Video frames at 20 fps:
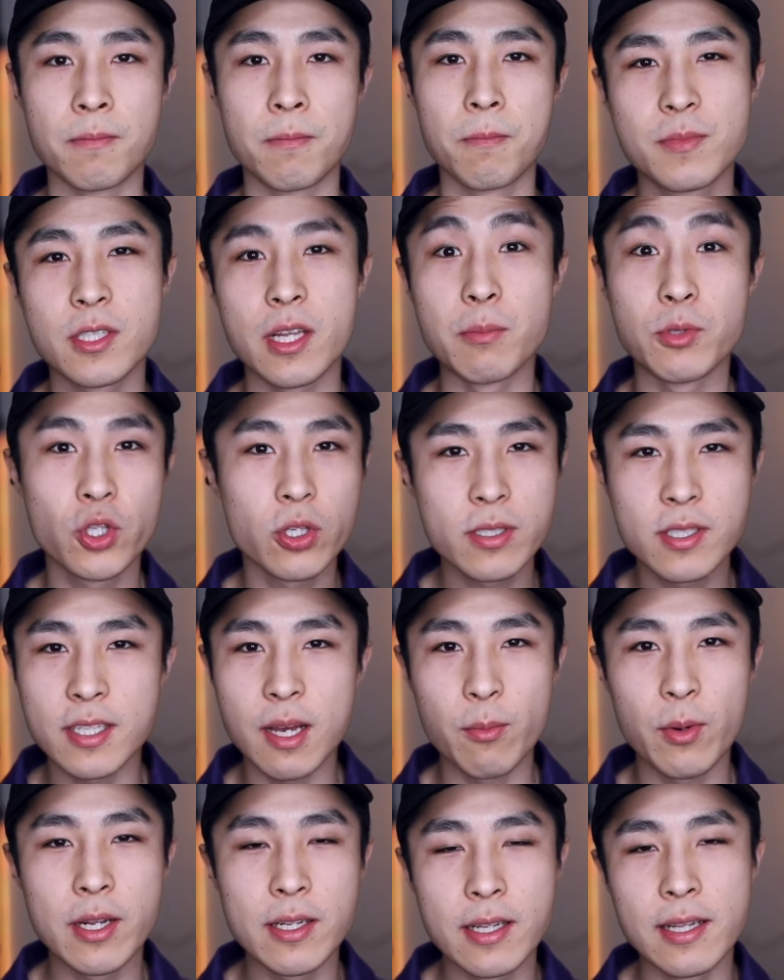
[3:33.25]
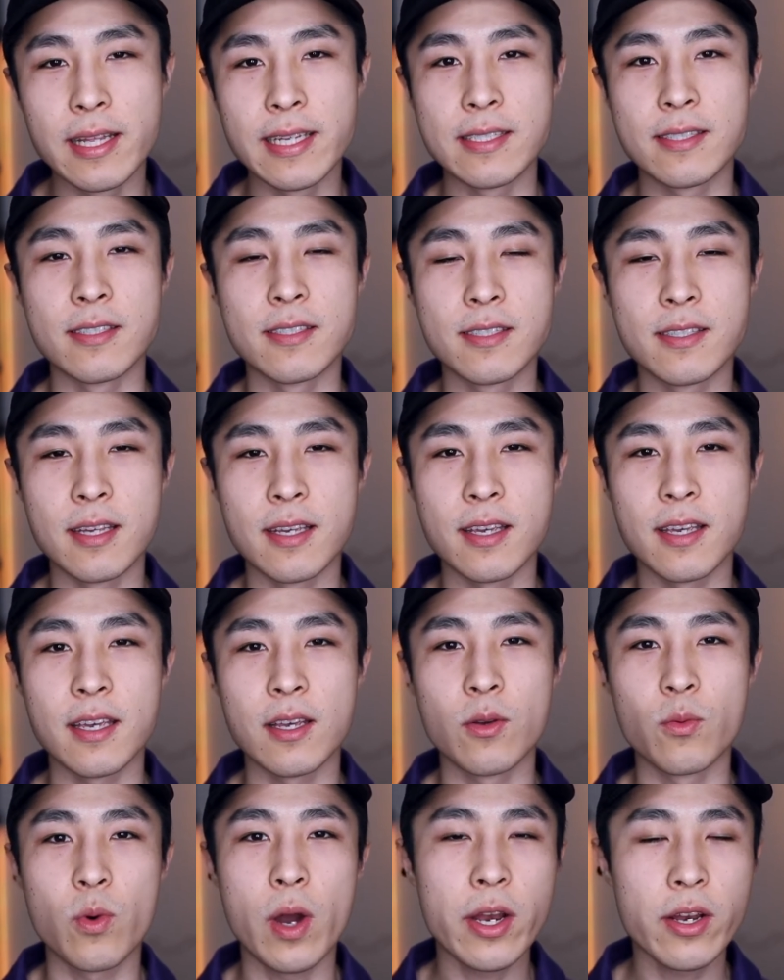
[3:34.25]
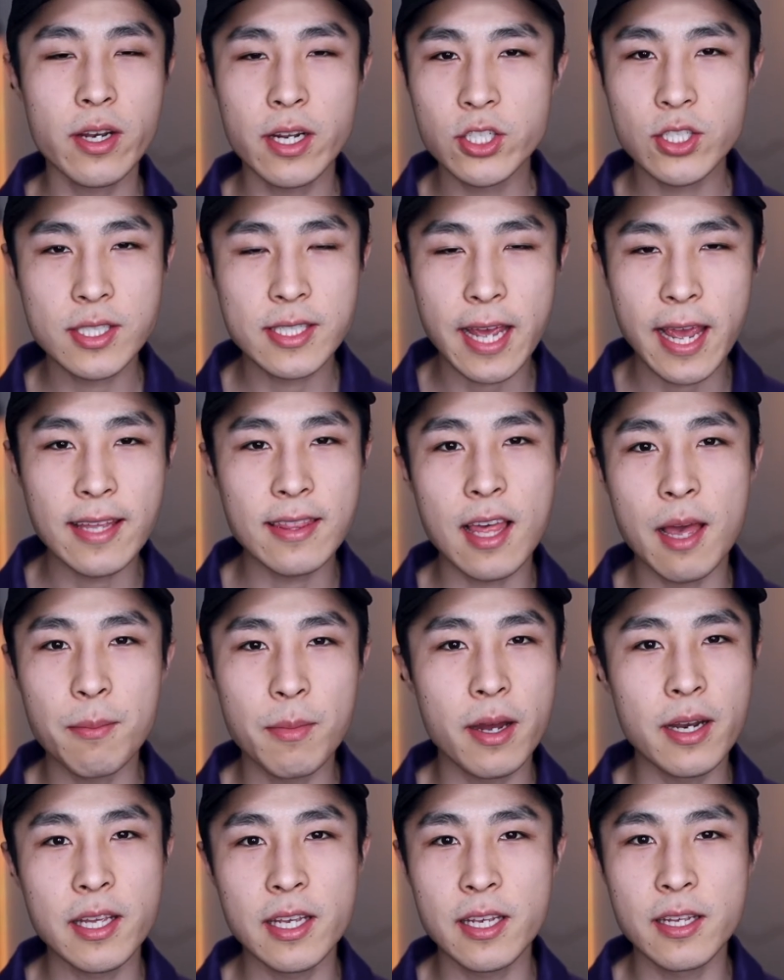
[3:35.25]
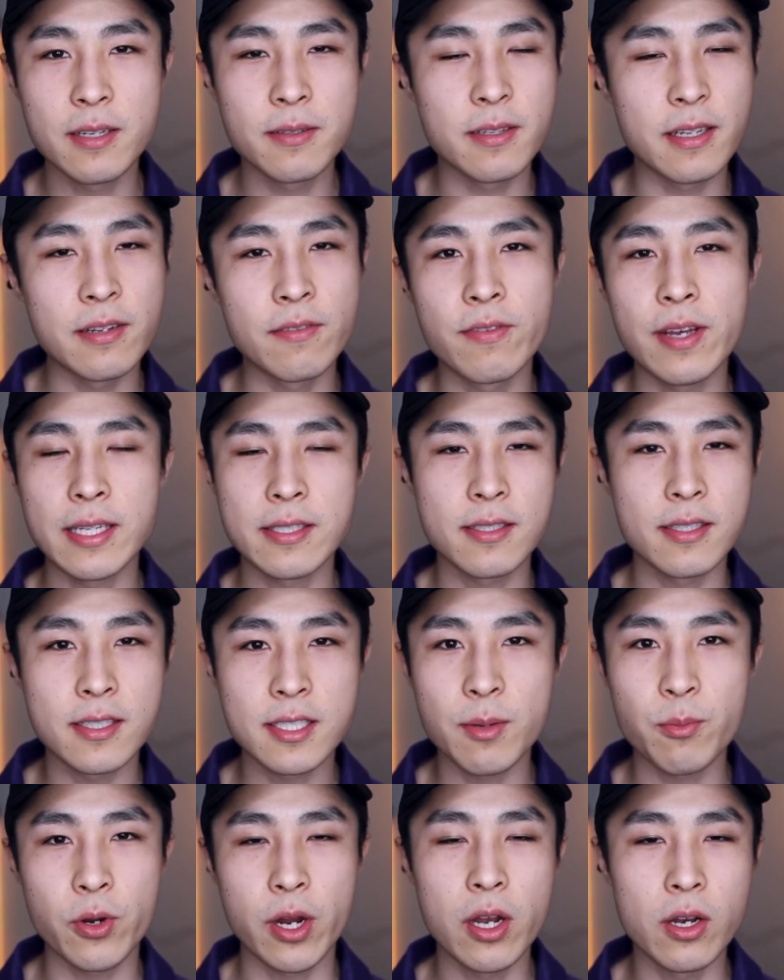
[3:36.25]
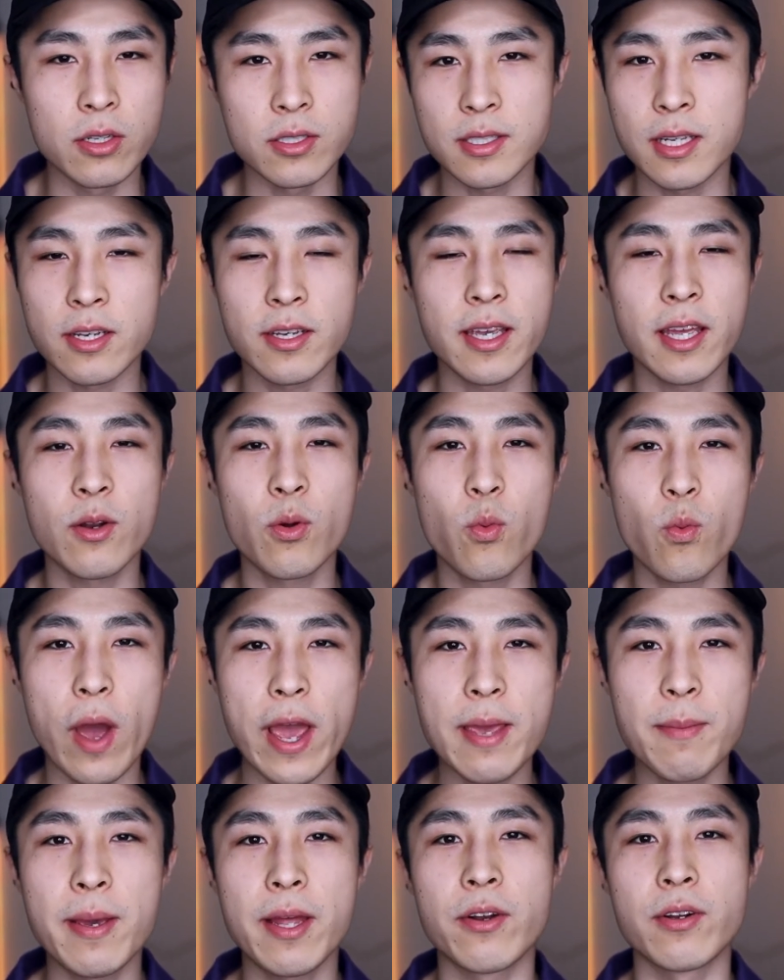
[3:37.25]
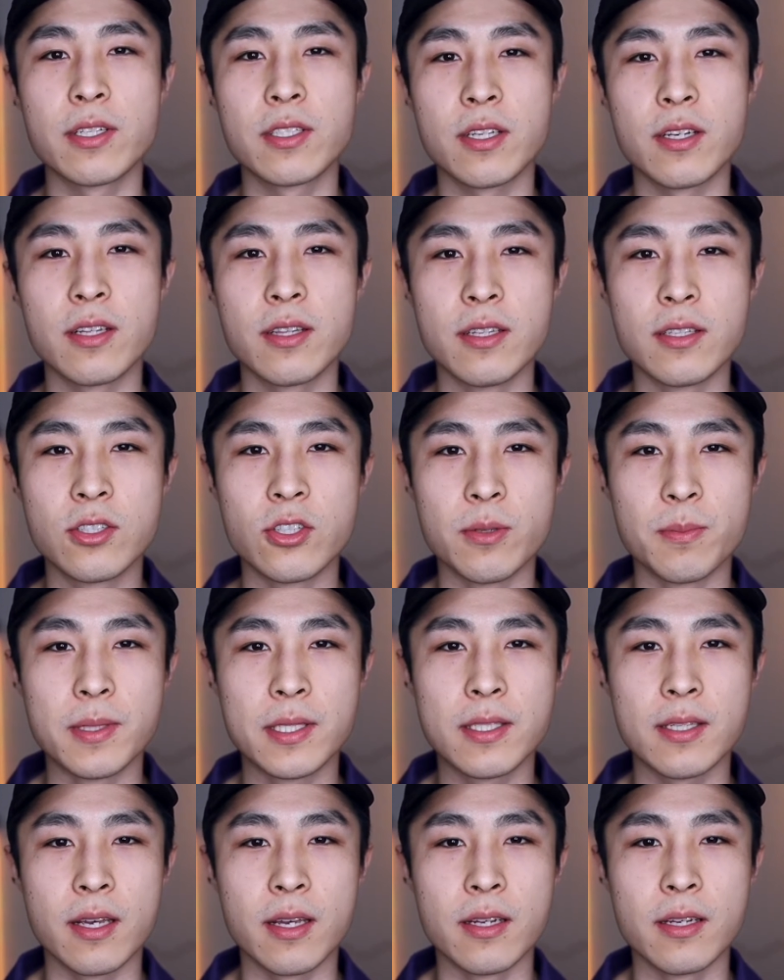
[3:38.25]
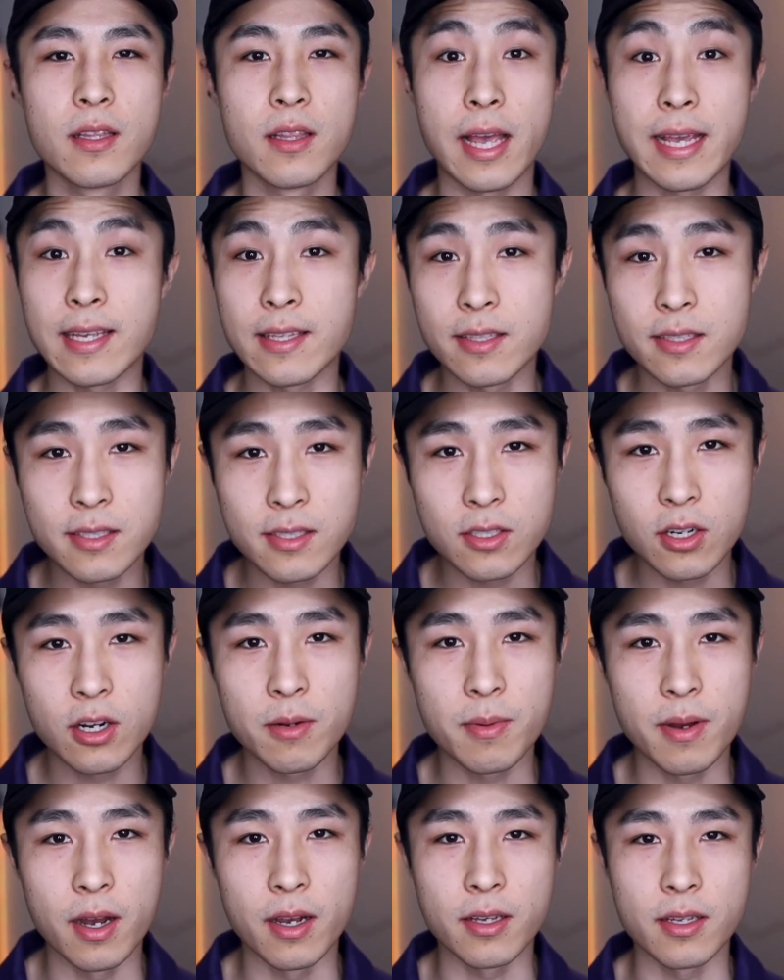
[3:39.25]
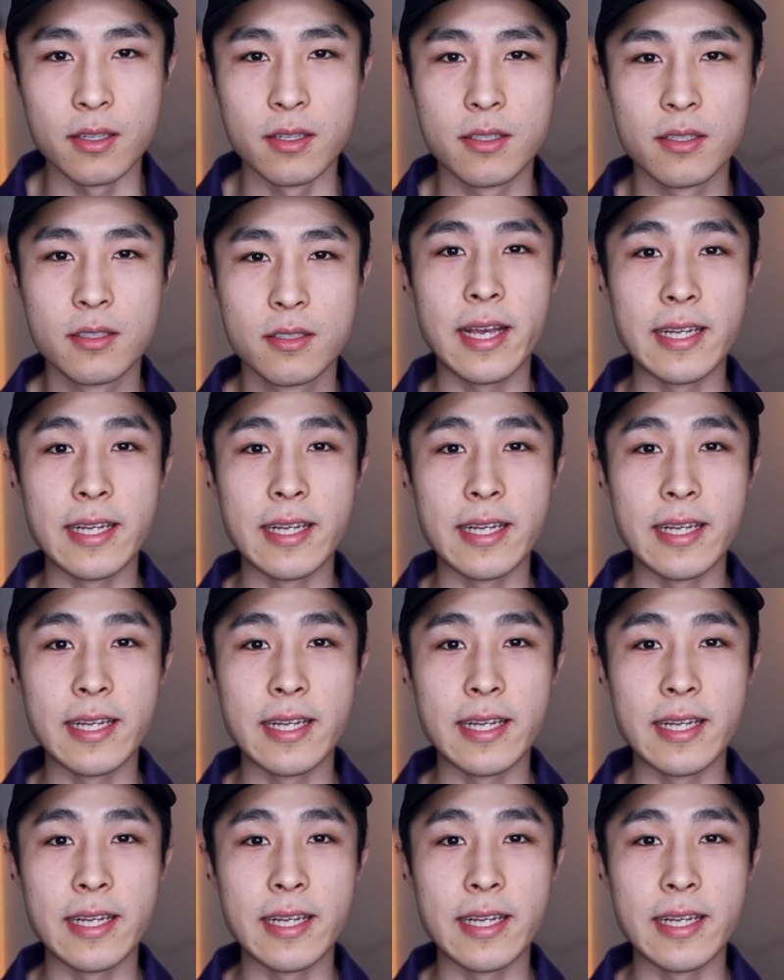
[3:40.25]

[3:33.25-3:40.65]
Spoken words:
So I'm sure someone at least is thinking, why don't I just take that money and invest it somewhere else? I could get a way better return than 2%, like in the stock market.